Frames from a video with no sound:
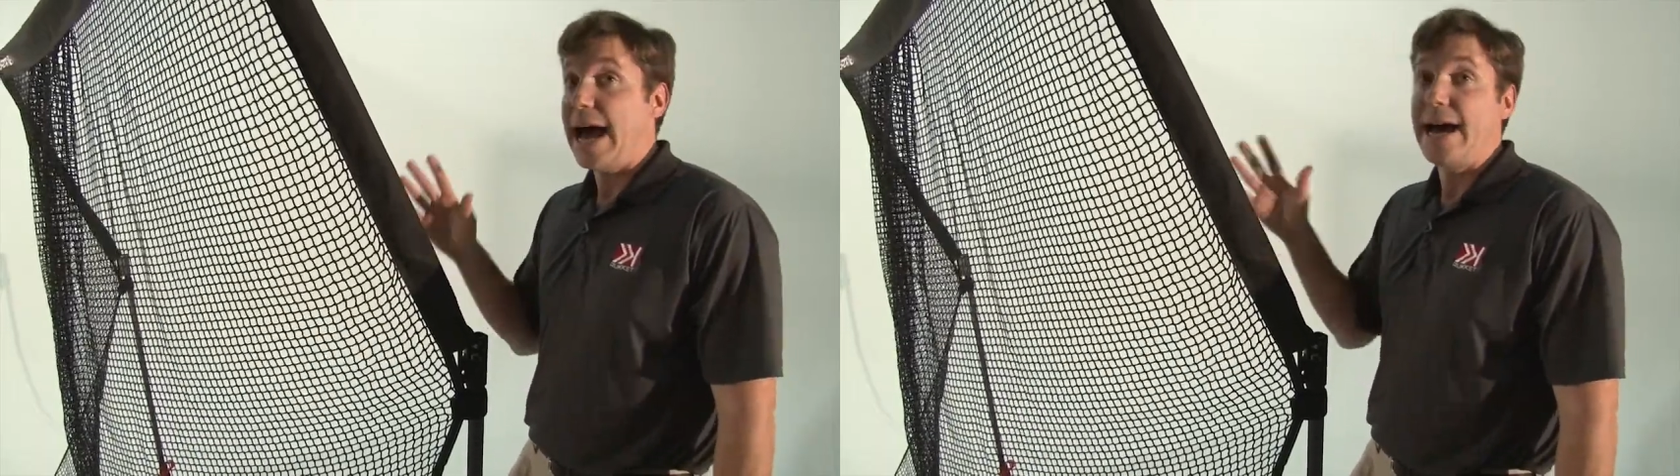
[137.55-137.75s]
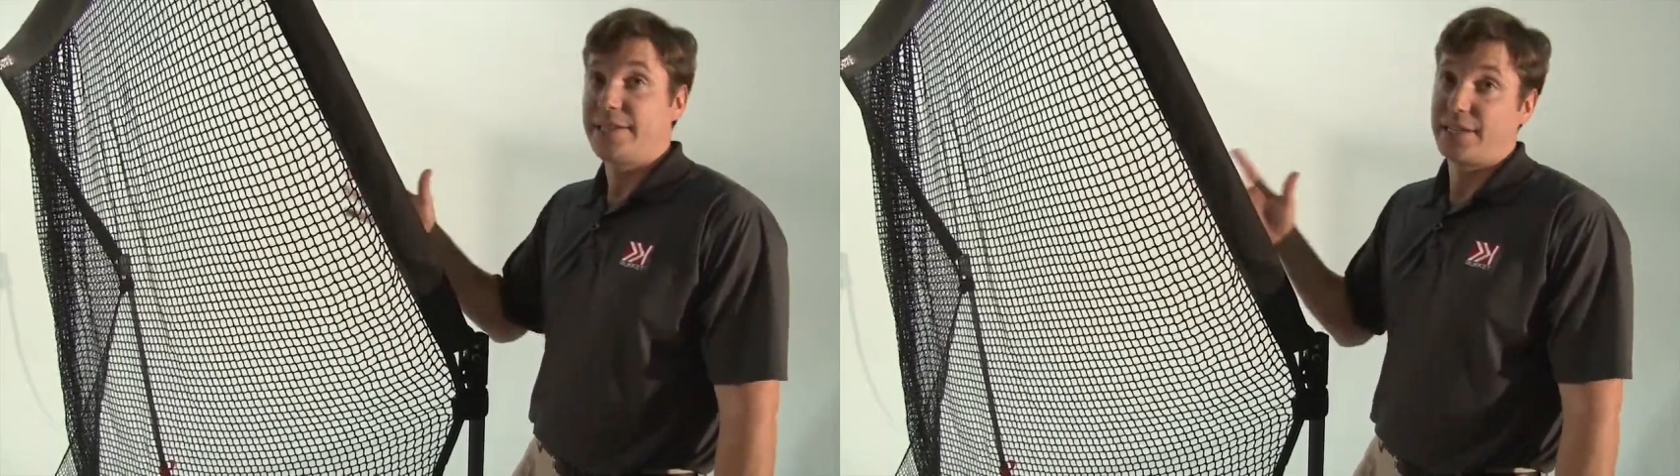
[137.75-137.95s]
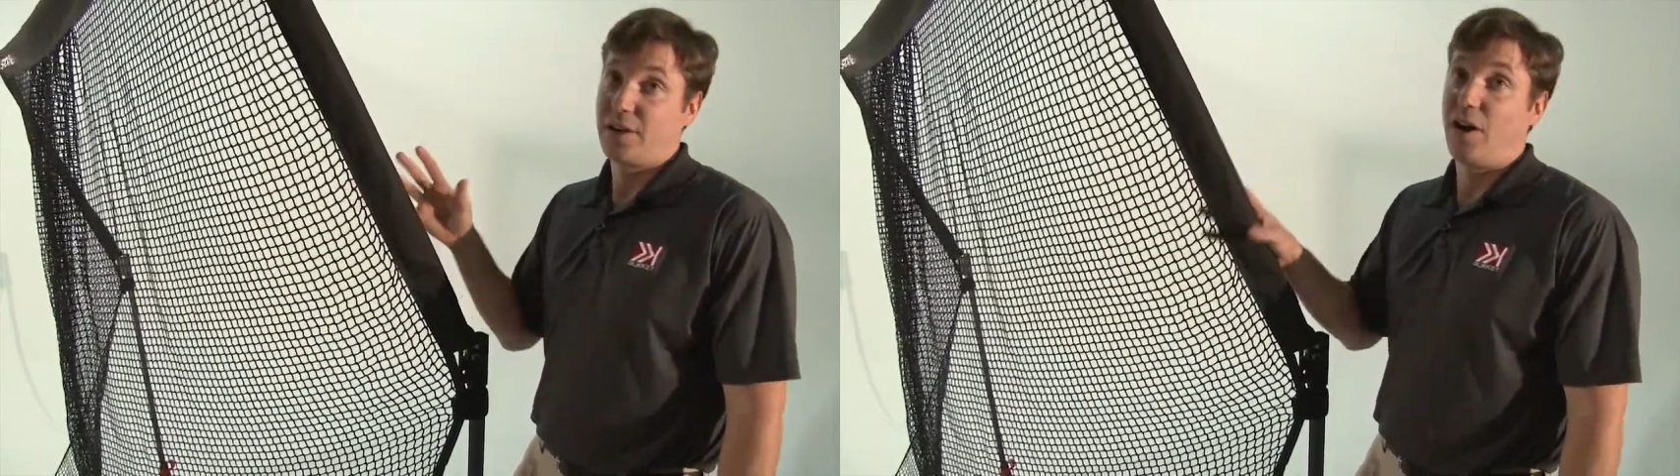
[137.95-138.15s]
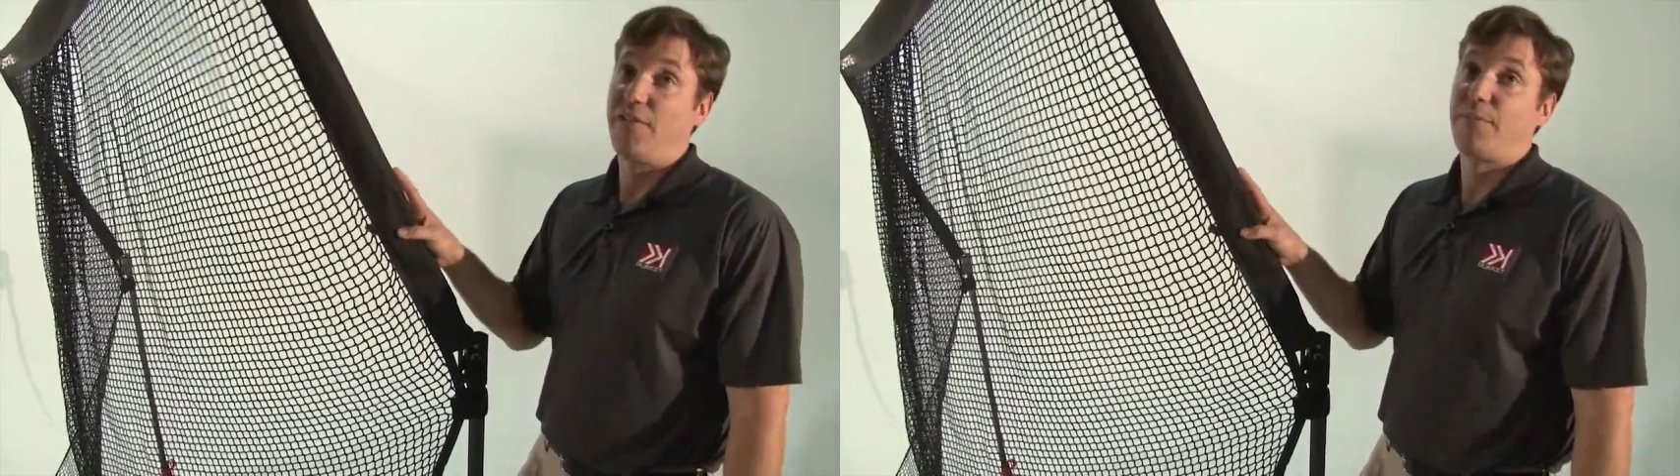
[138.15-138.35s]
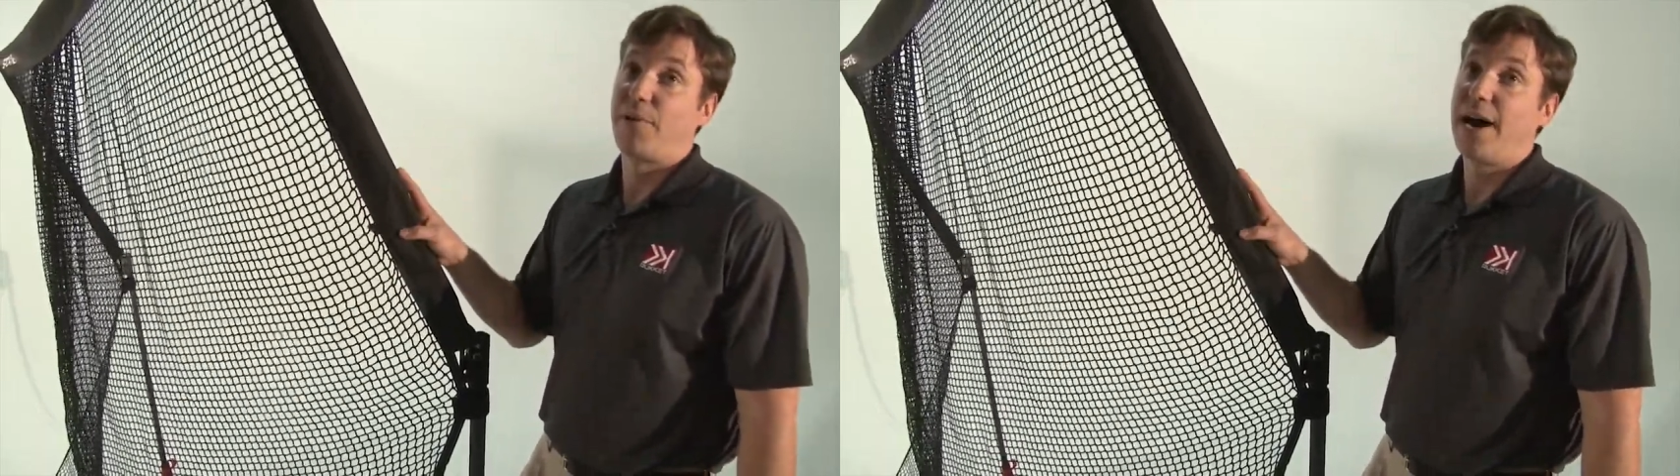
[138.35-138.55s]
as a
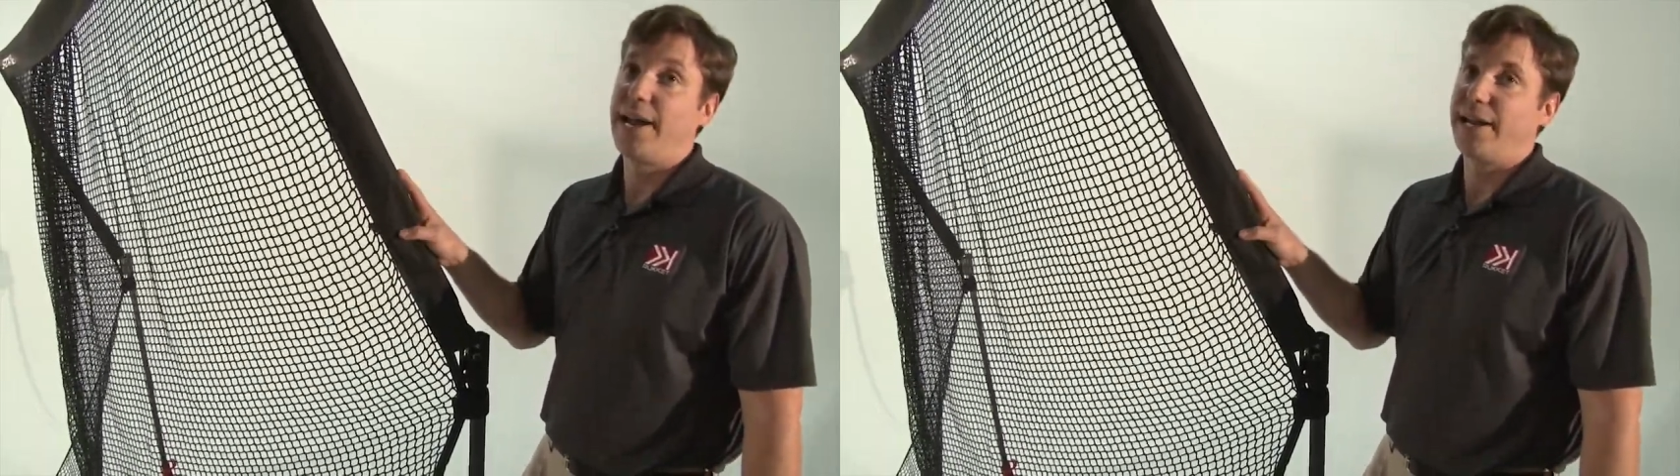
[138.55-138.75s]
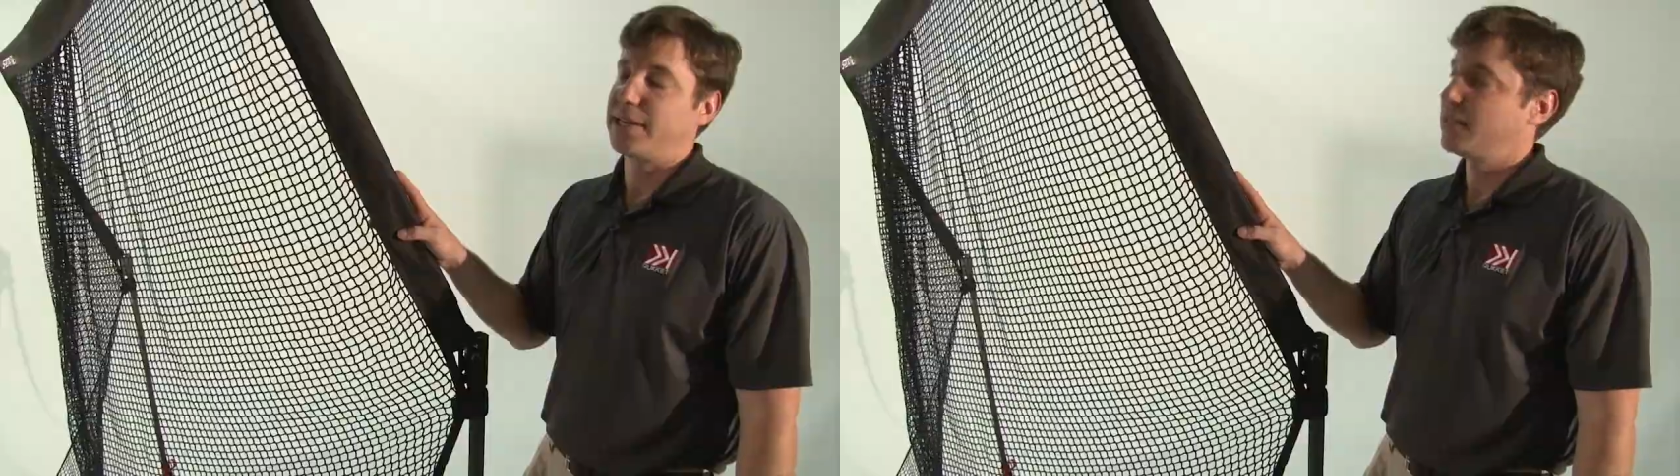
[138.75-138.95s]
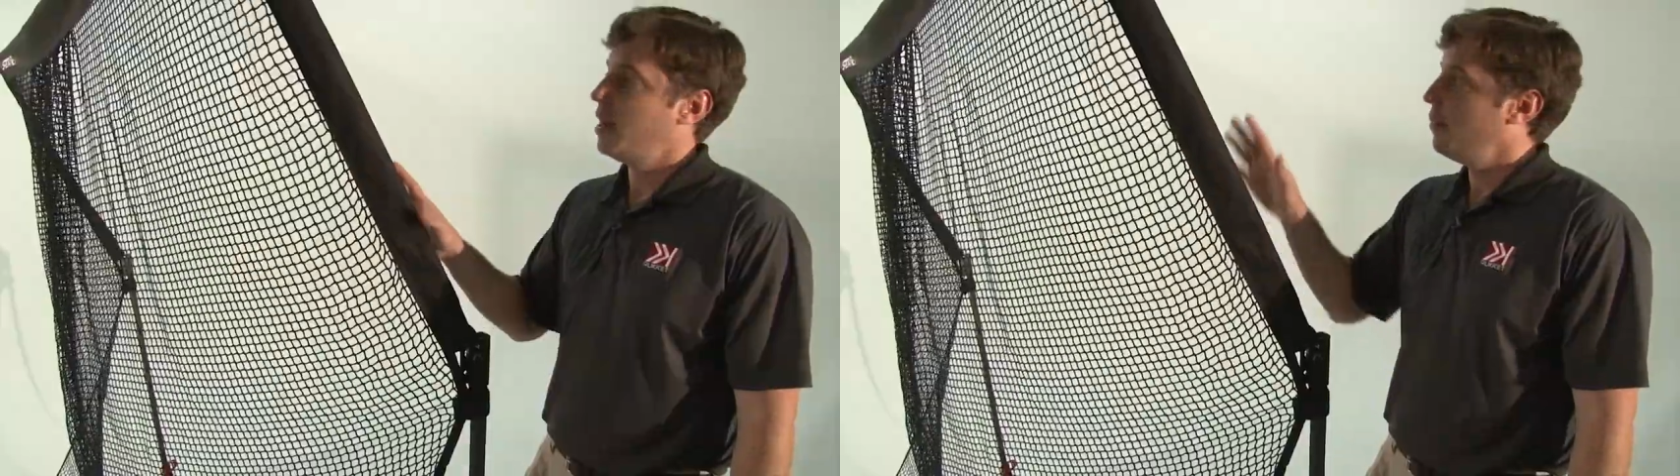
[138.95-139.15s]
golf product,